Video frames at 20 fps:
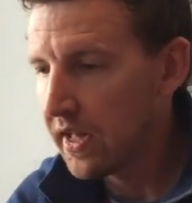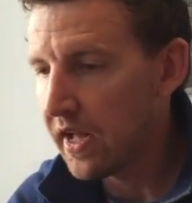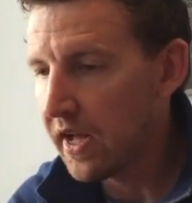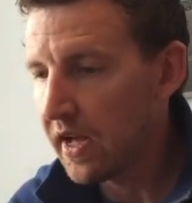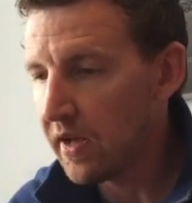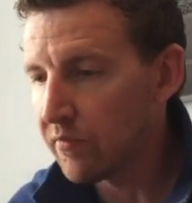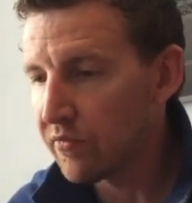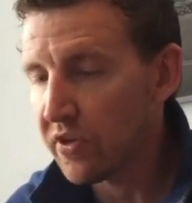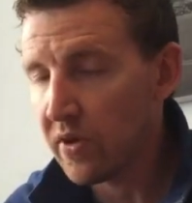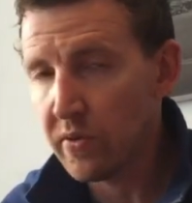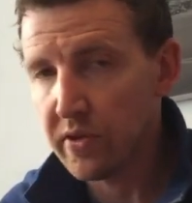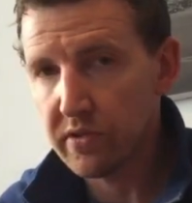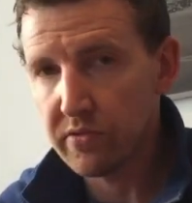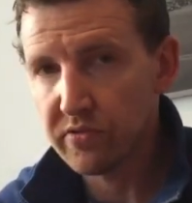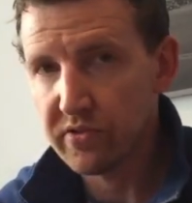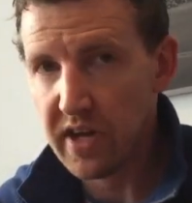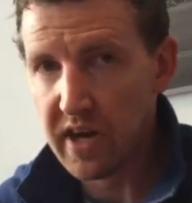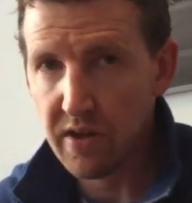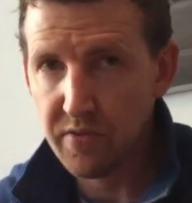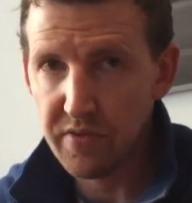Um, so it
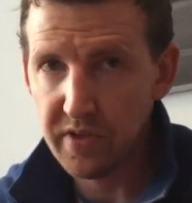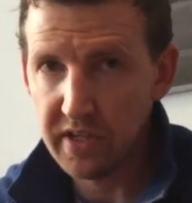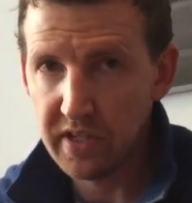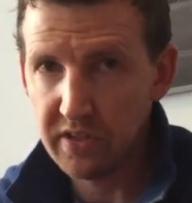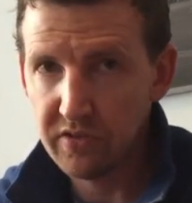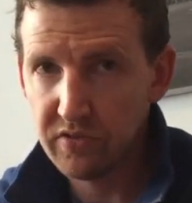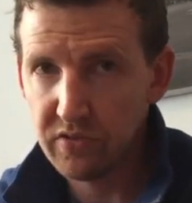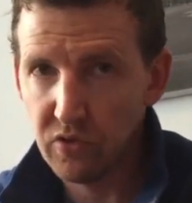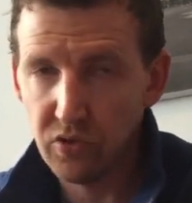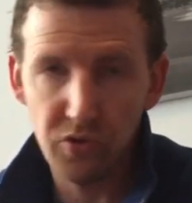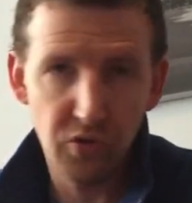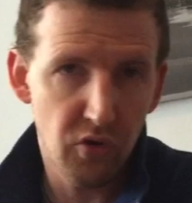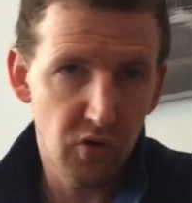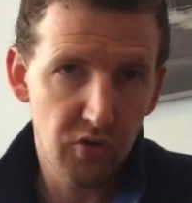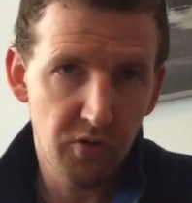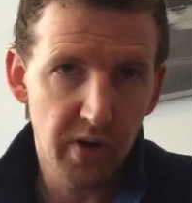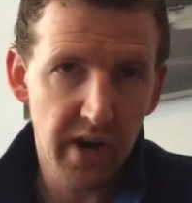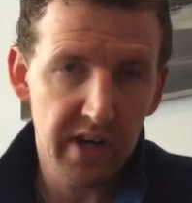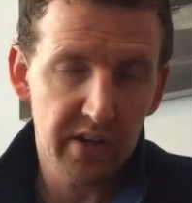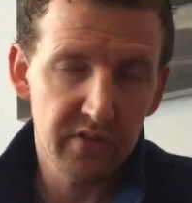was southeast or
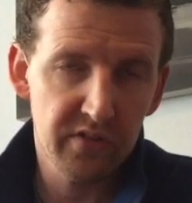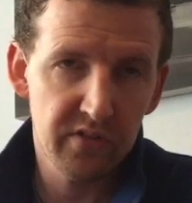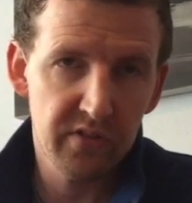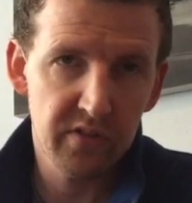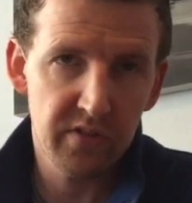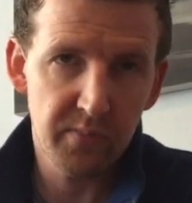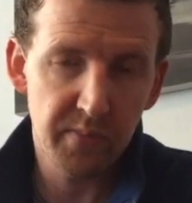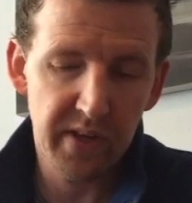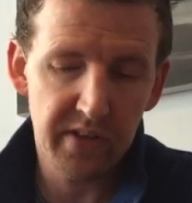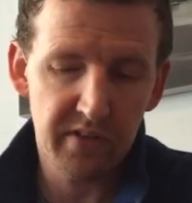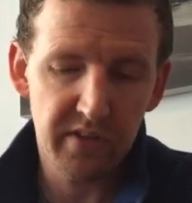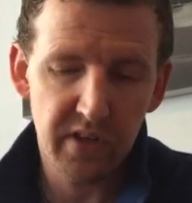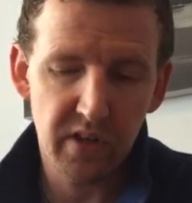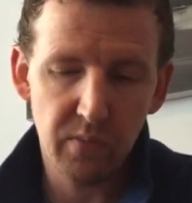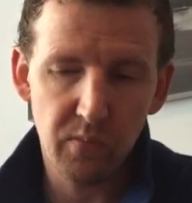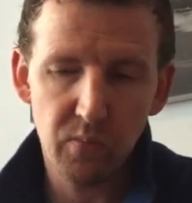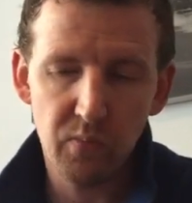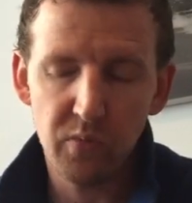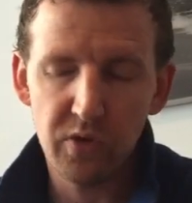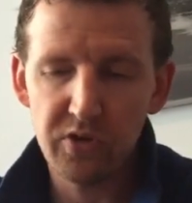northwest depending
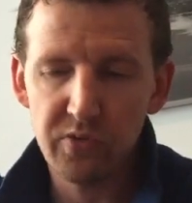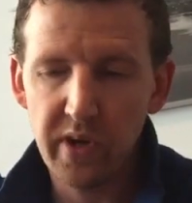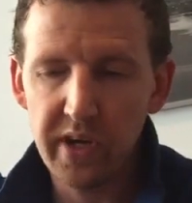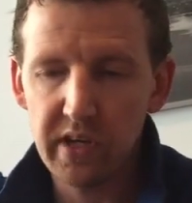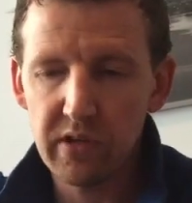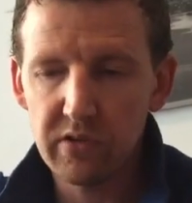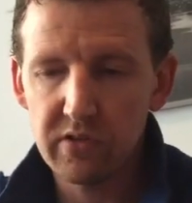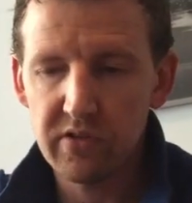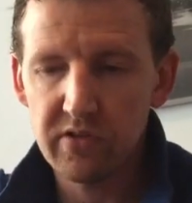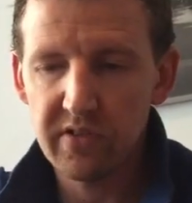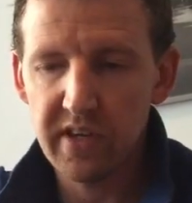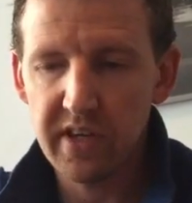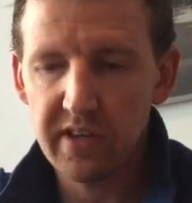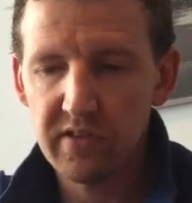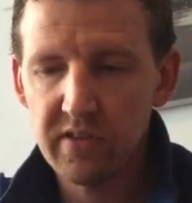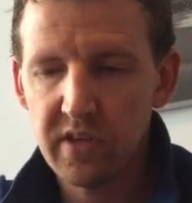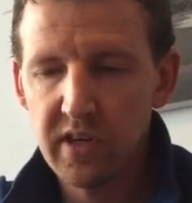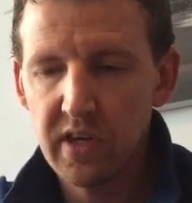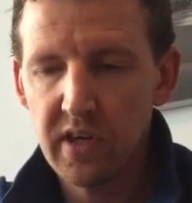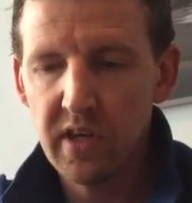on which way you looked at
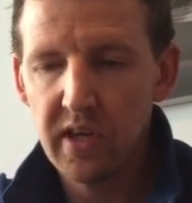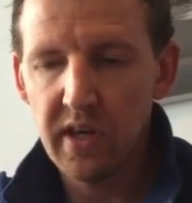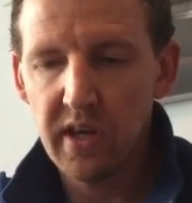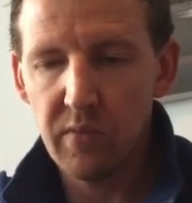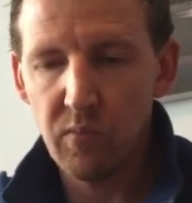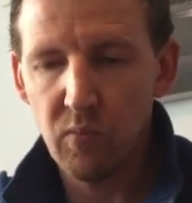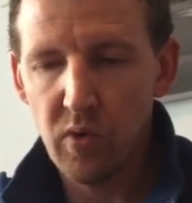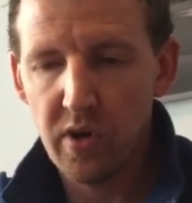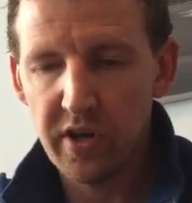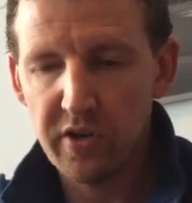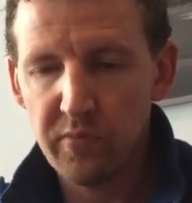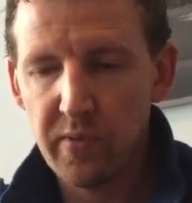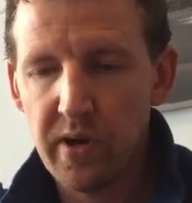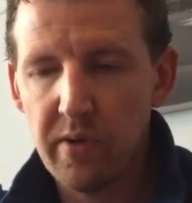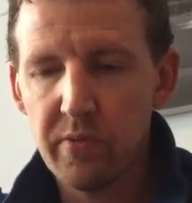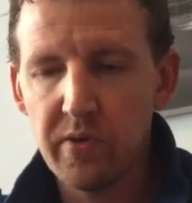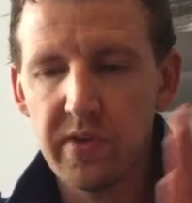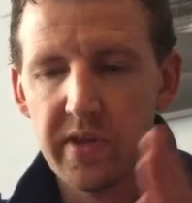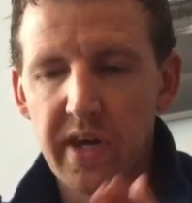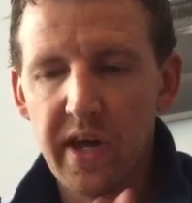it in one
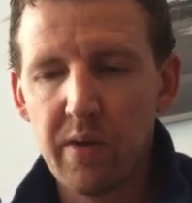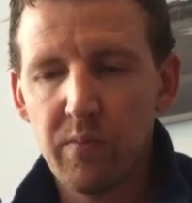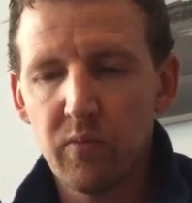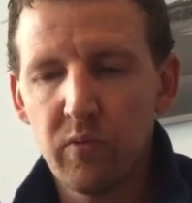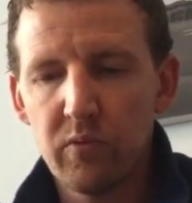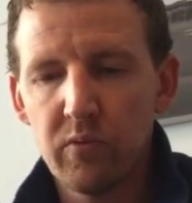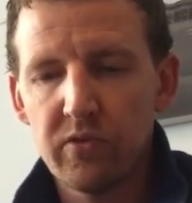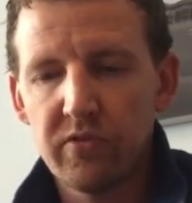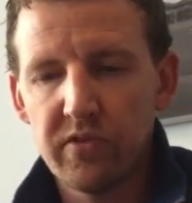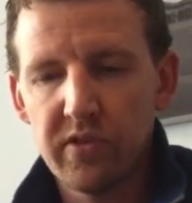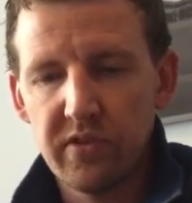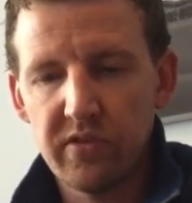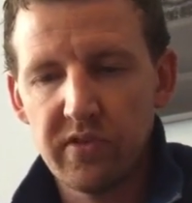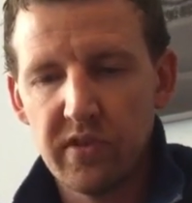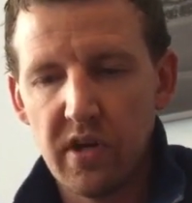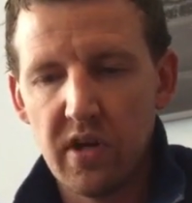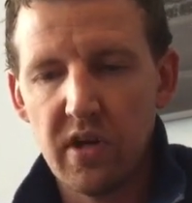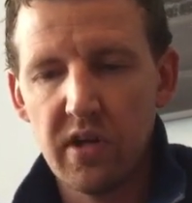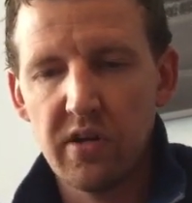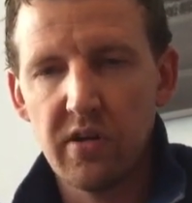experiment the camera was this
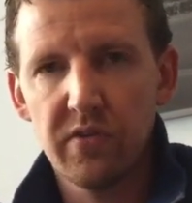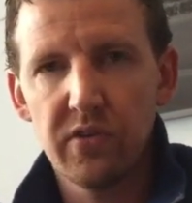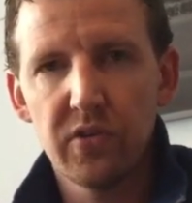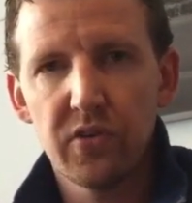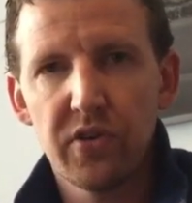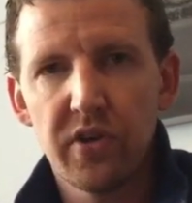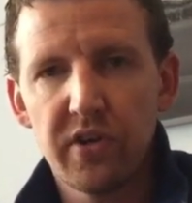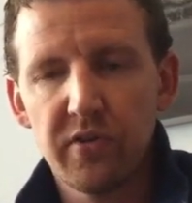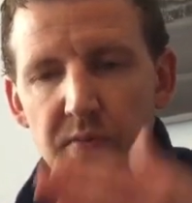side, on the other